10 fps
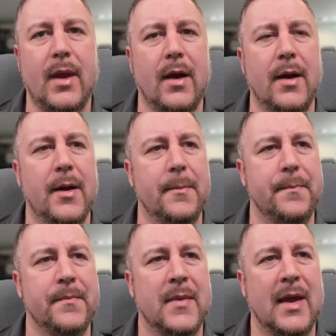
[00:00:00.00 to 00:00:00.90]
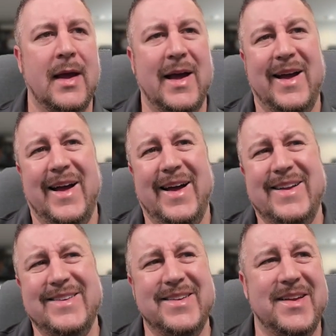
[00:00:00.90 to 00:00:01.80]
and
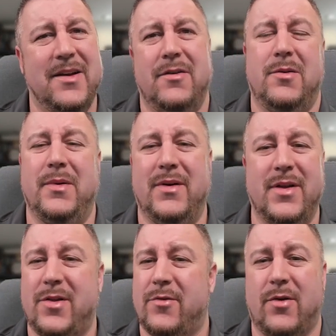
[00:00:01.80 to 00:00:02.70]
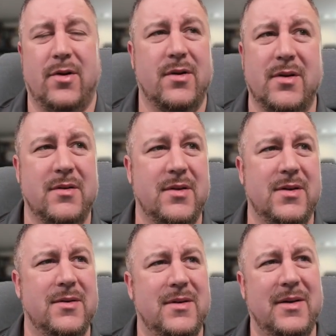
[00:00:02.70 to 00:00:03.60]
her ability is strong. You
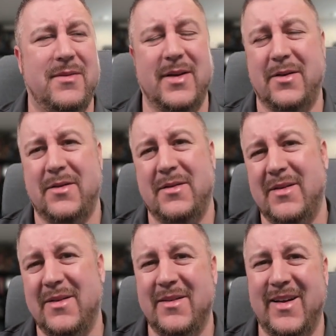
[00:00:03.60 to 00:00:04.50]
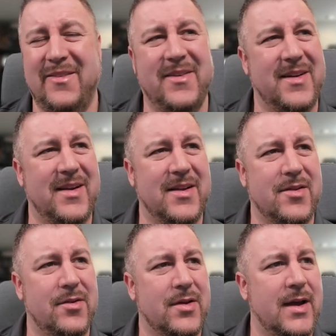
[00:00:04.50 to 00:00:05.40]
know, I think
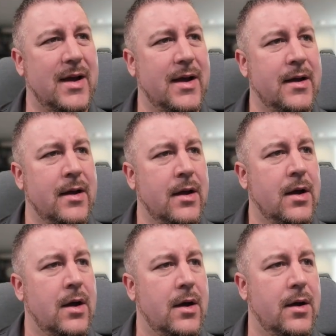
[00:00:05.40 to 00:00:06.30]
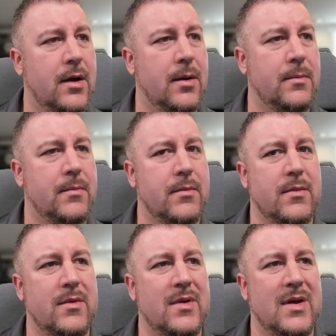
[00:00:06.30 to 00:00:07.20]
that's okay. The
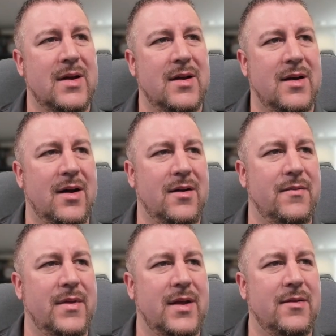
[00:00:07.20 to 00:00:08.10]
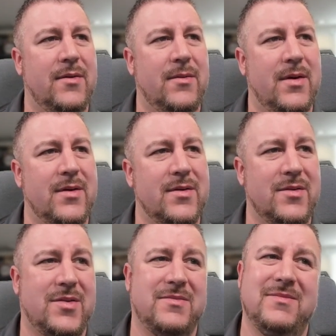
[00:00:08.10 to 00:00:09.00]
other
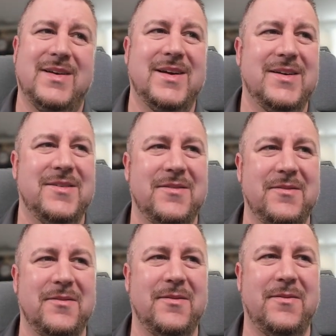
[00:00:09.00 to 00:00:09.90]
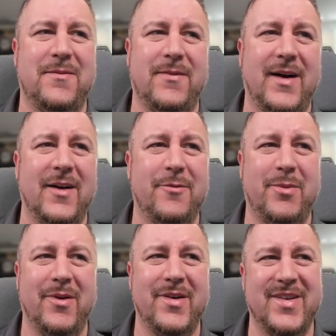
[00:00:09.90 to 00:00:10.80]
ones,
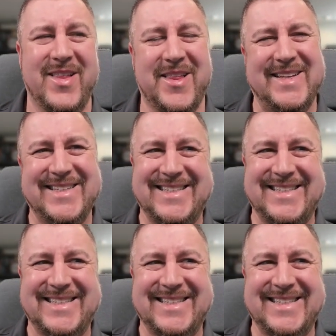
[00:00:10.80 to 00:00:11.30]
5 points.